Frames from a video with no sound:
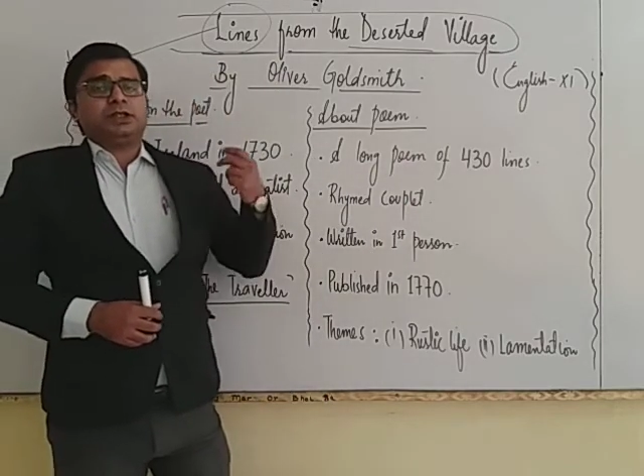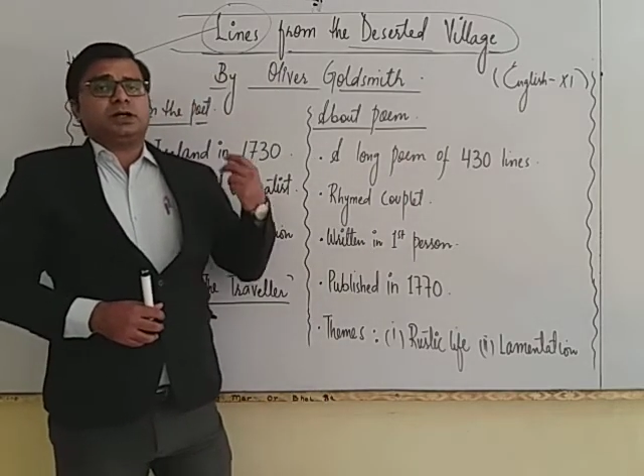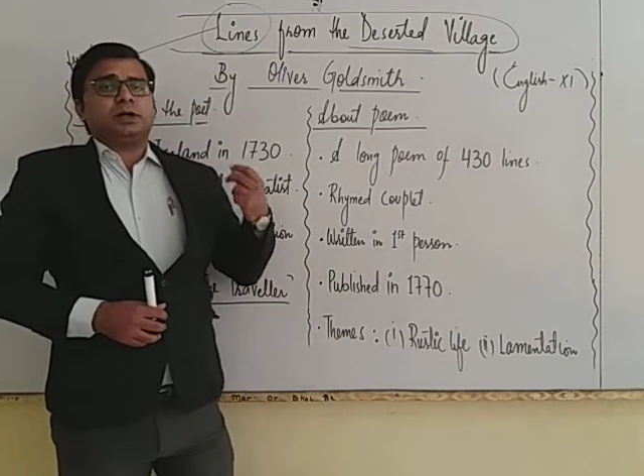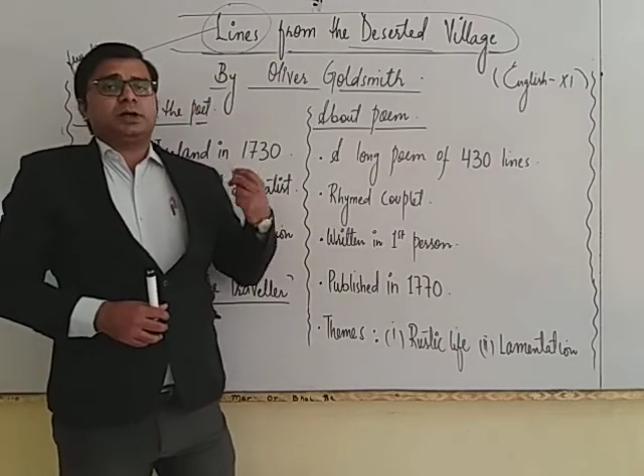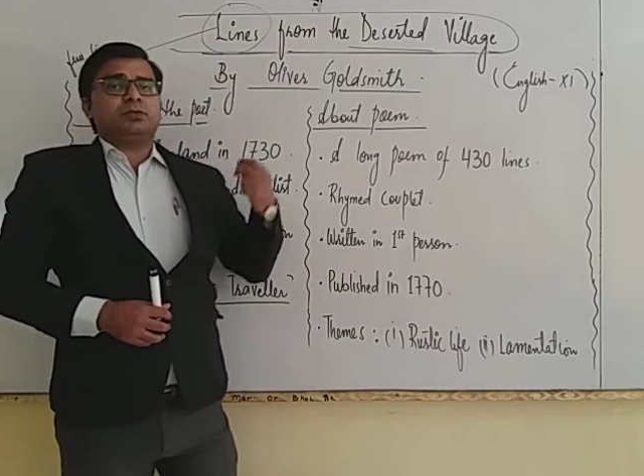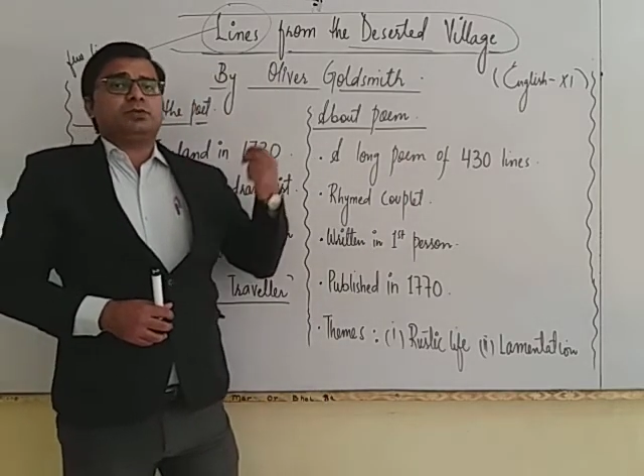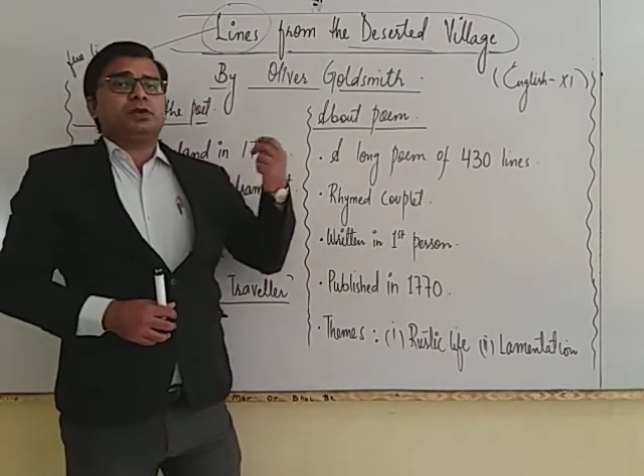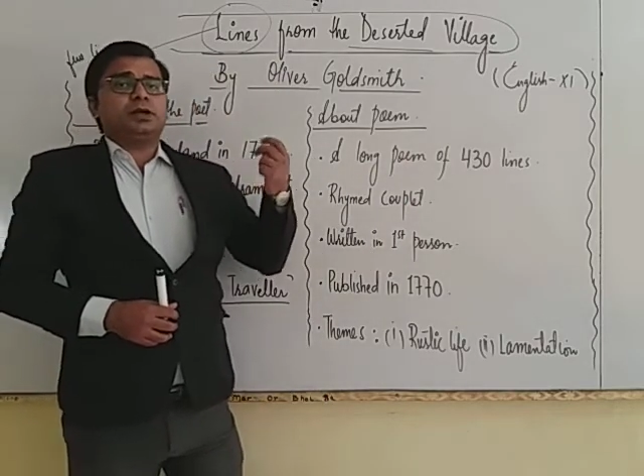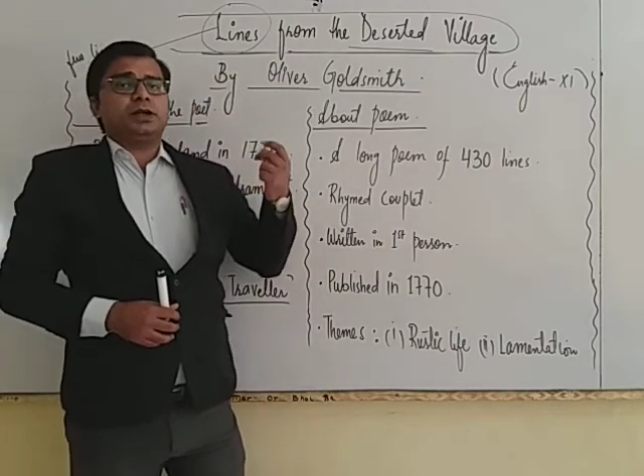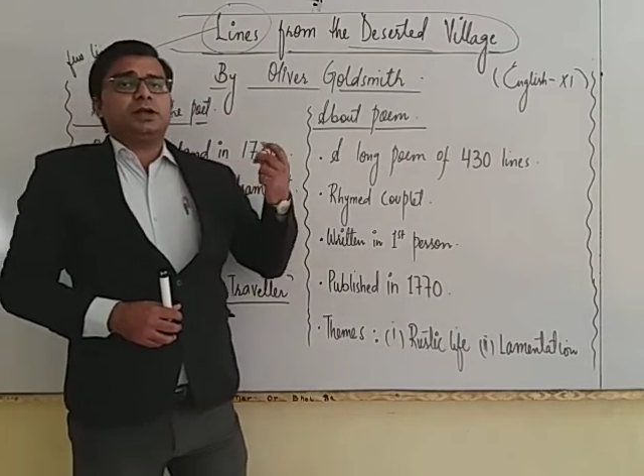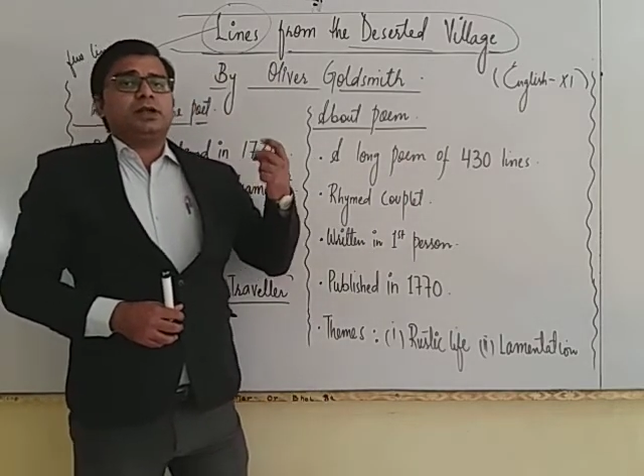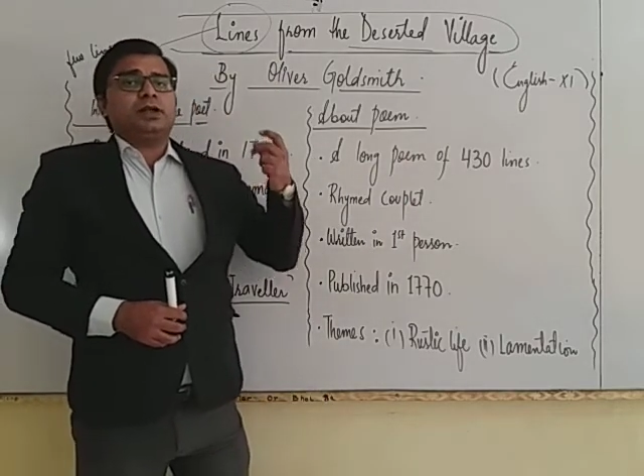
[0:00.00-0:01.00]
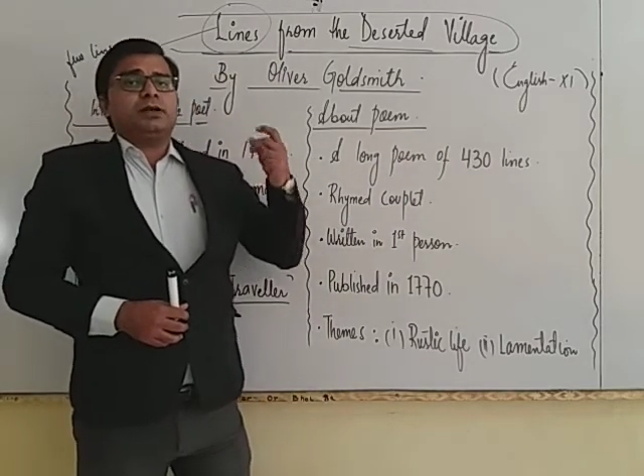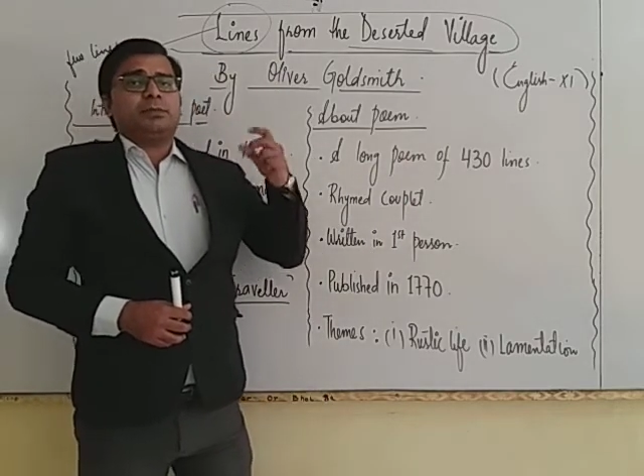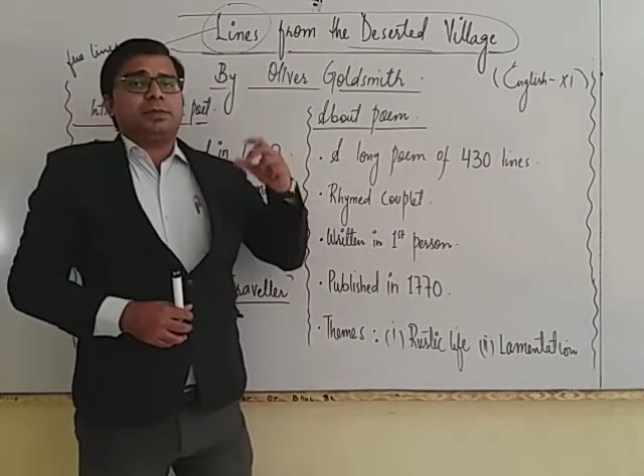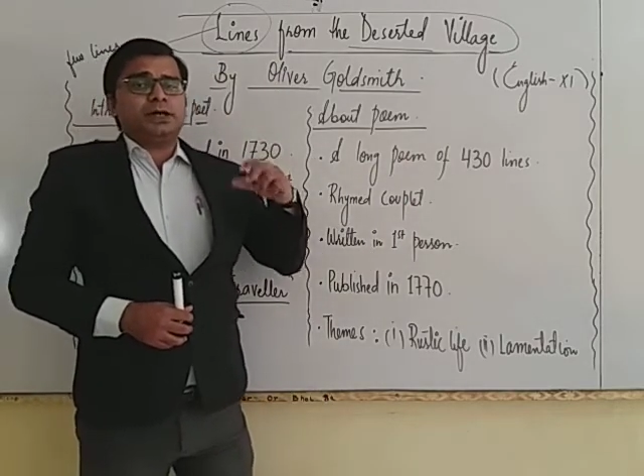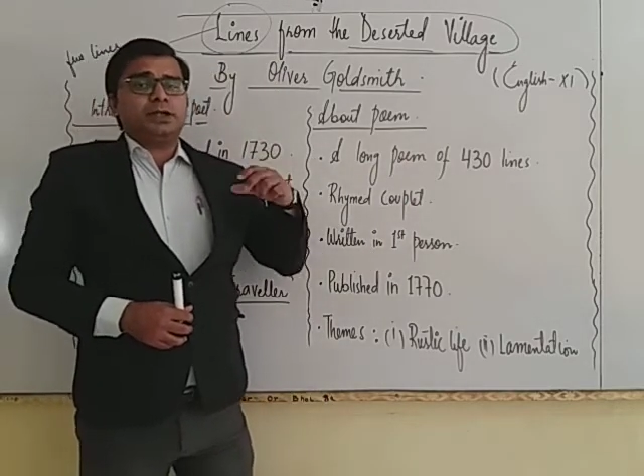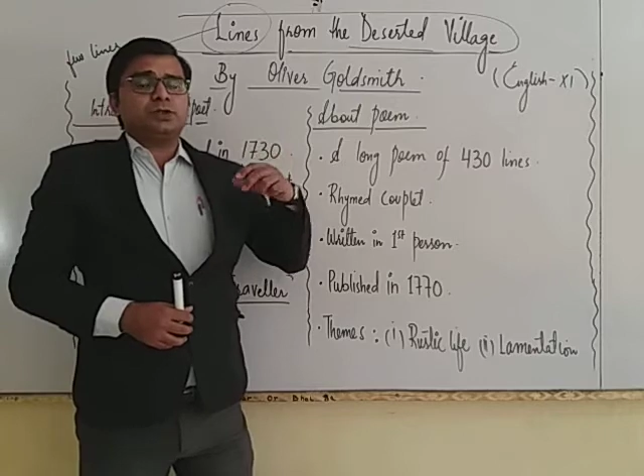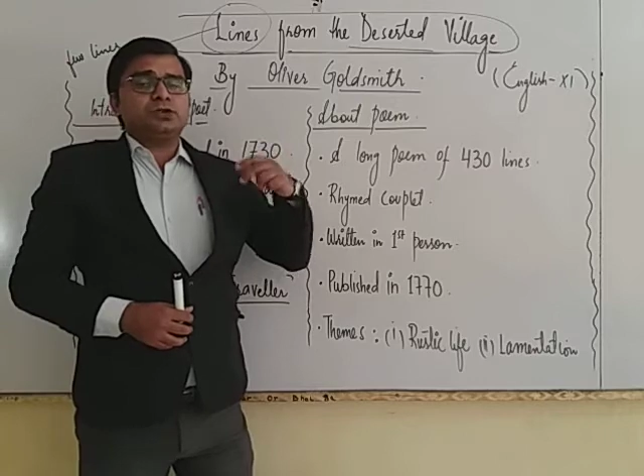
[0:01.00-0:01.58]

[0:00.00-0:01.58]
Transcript: the word by